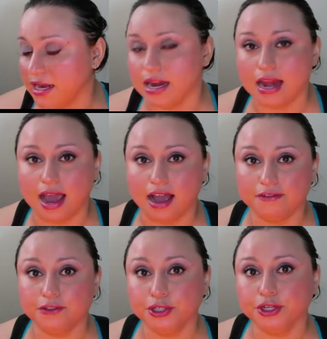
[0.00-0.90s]
And then
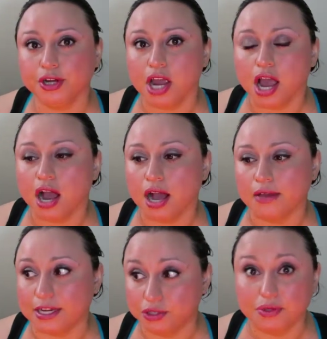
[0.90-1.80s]
after
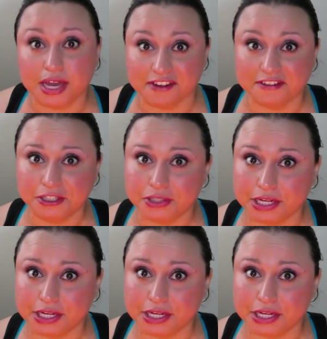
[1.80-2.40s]
I do that, if I do